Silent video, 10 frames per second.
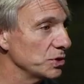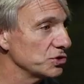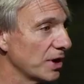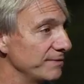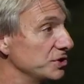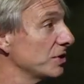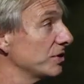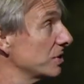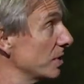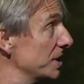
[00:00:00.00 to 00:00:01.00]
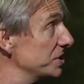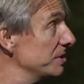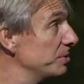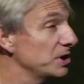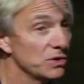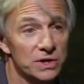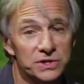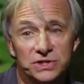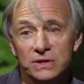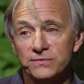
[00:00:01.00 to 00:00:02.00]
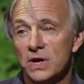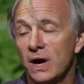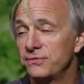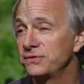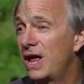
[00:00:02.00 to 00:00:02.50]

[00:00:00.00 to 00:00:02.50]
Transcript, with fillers: we drive each other crazy because of tough